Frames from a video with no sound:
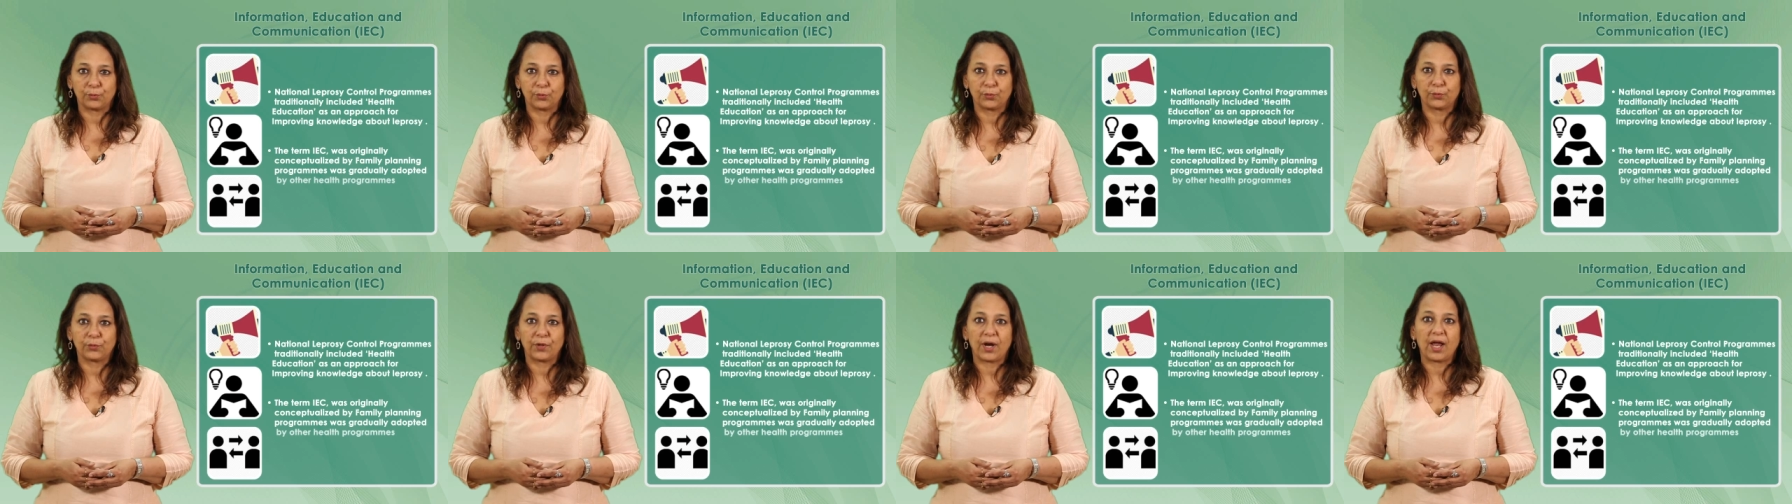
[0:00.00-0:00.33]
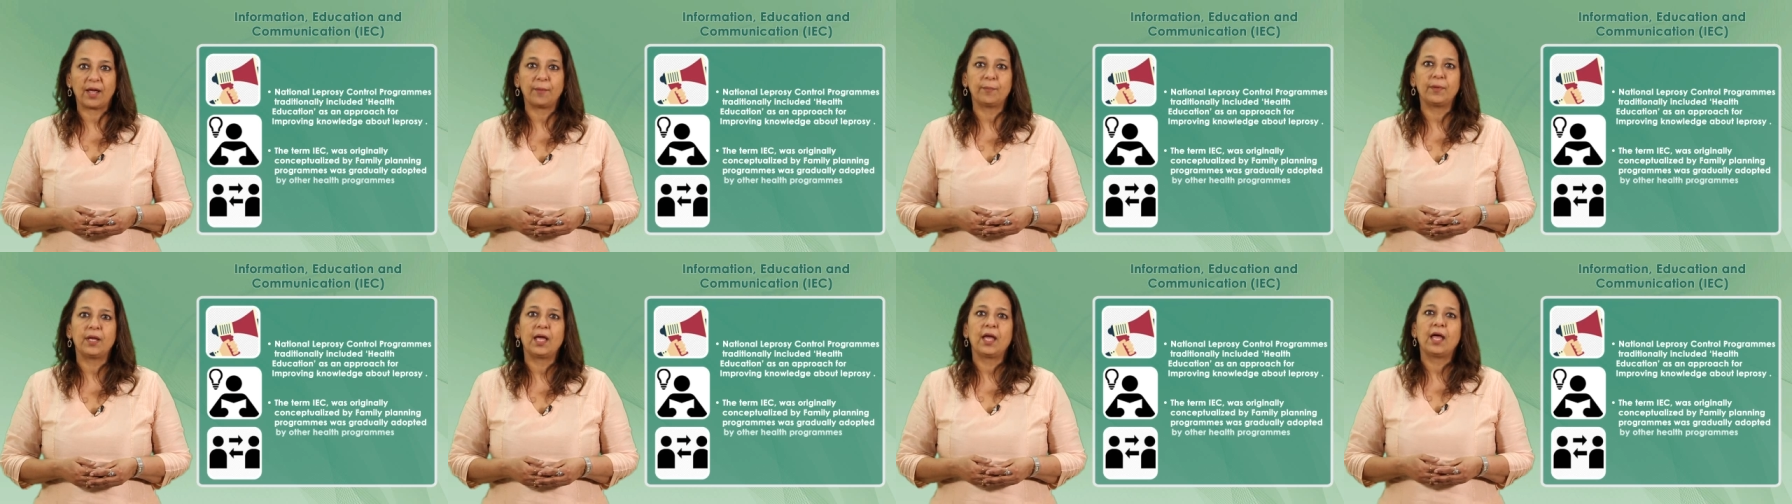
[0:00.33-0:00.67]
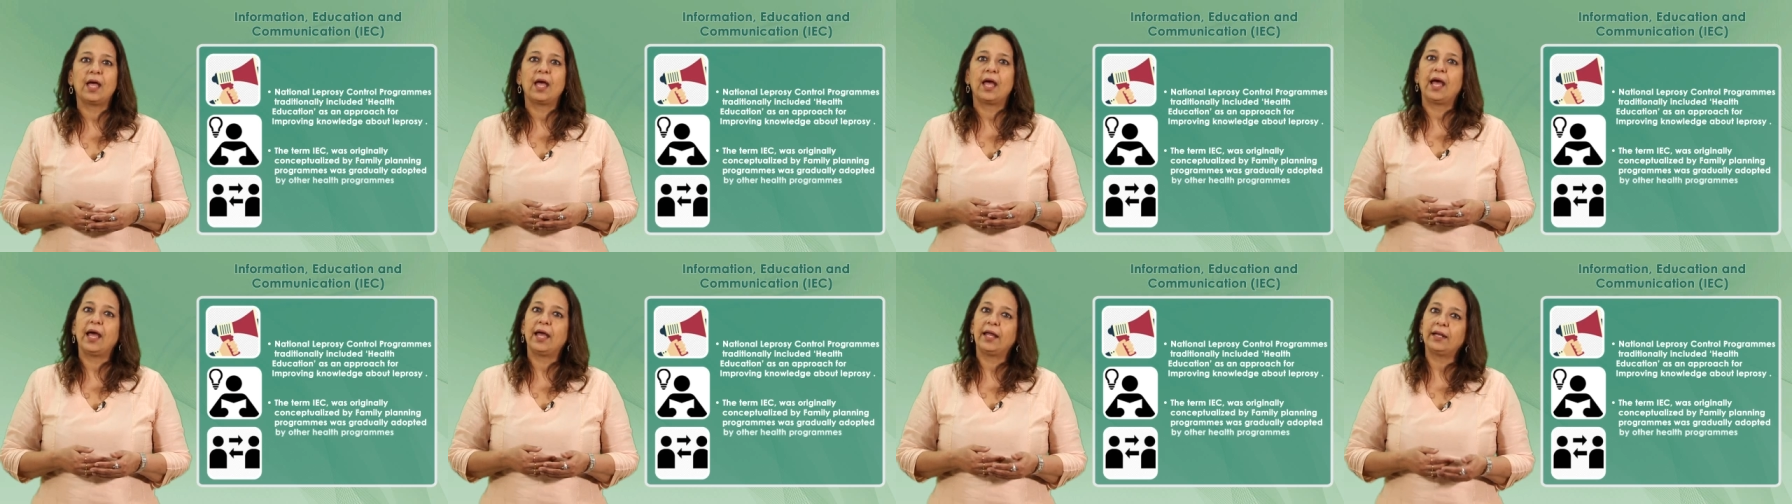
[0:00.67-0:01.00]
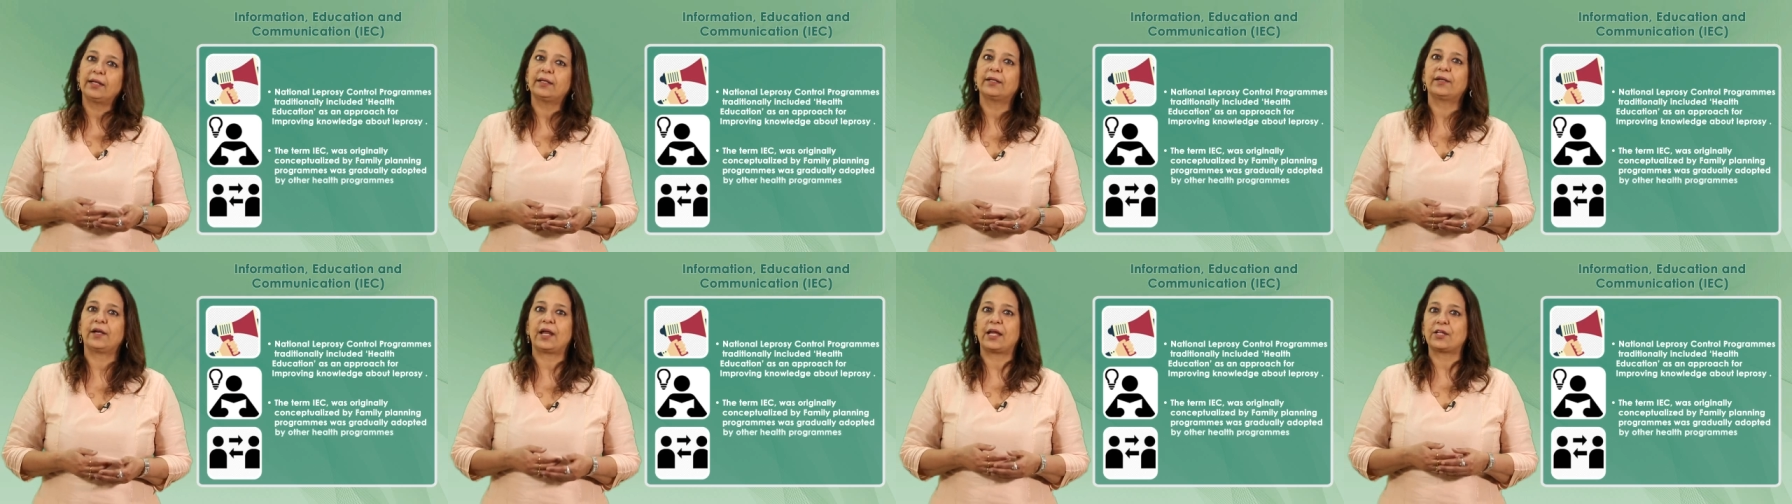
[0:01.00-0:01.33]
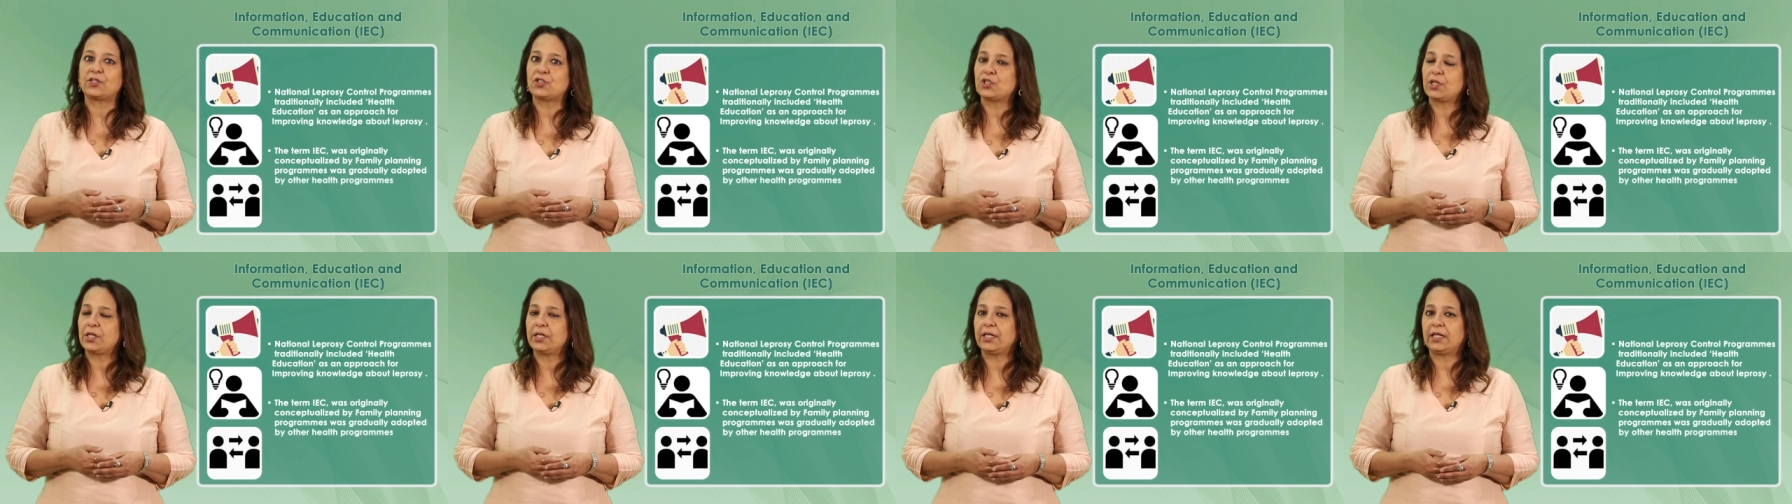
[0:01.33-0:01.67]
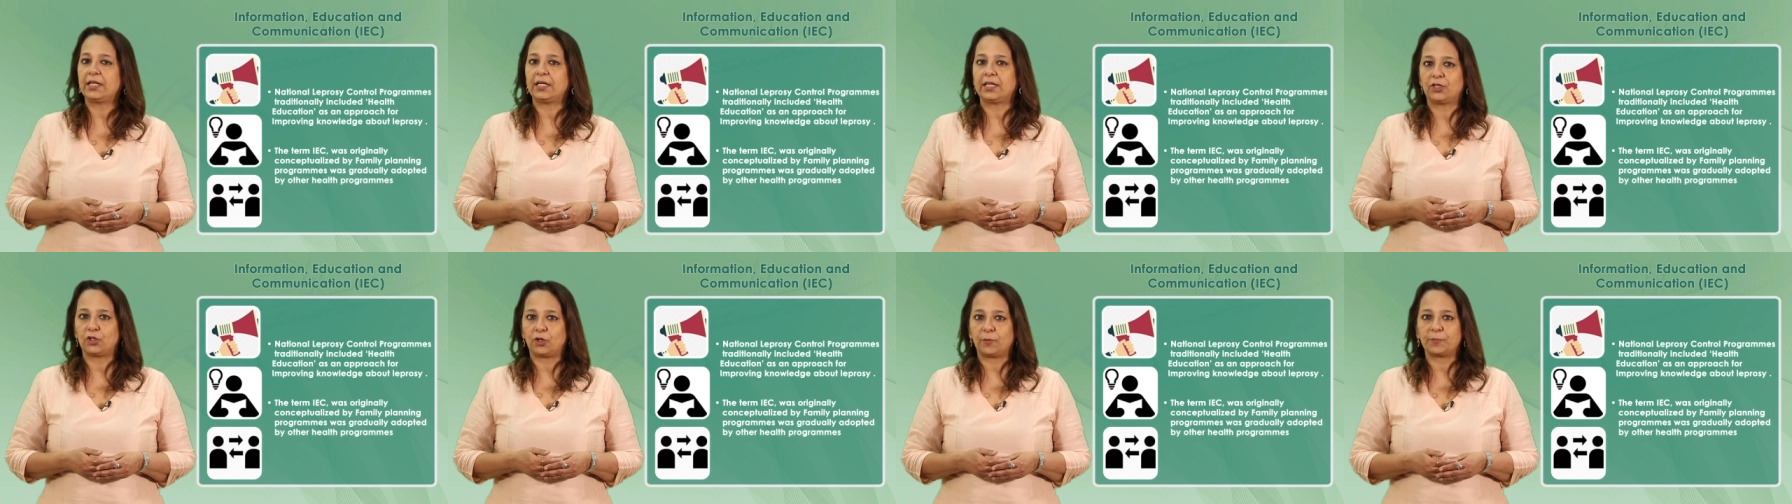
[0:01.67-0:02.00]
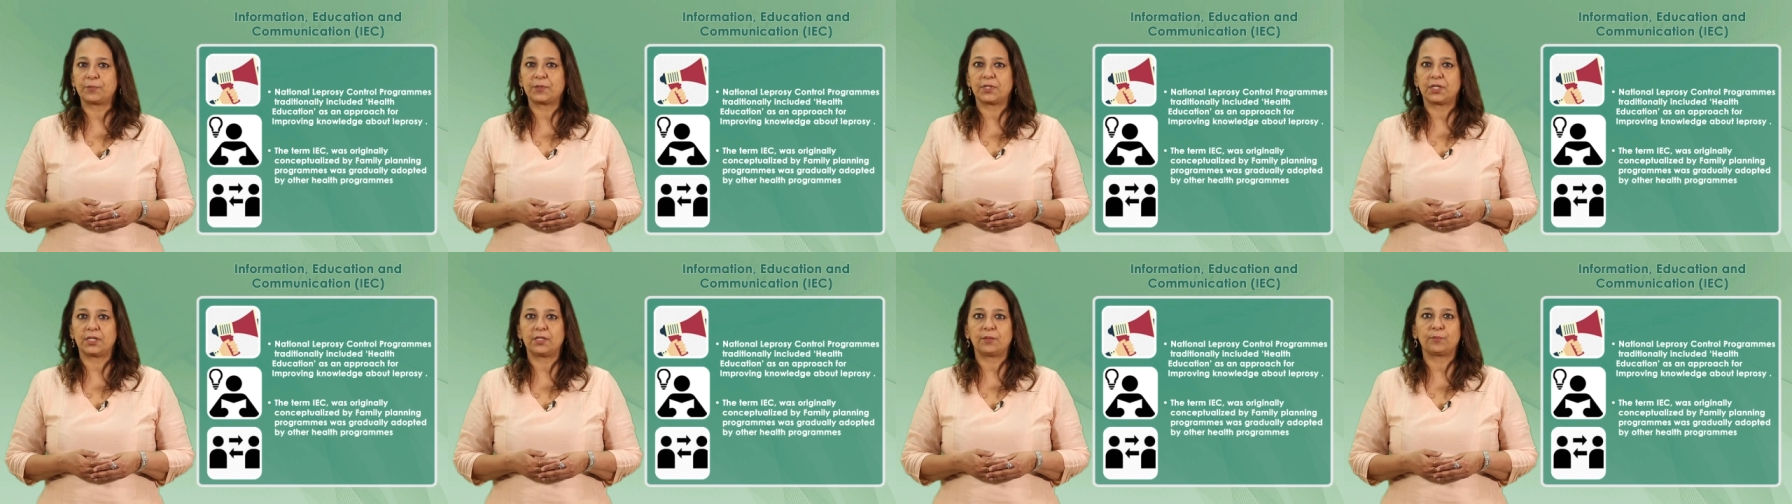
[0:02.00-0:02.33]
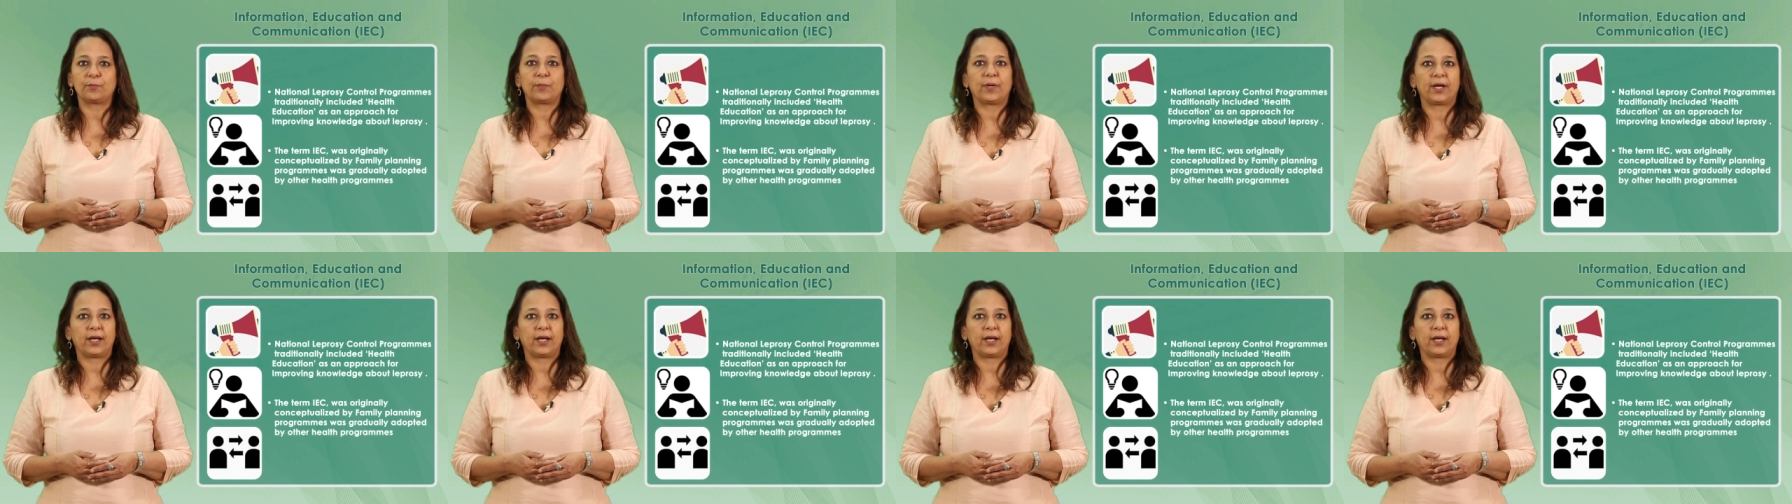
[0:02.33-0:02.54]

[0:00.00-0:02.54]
Program and gradually adopted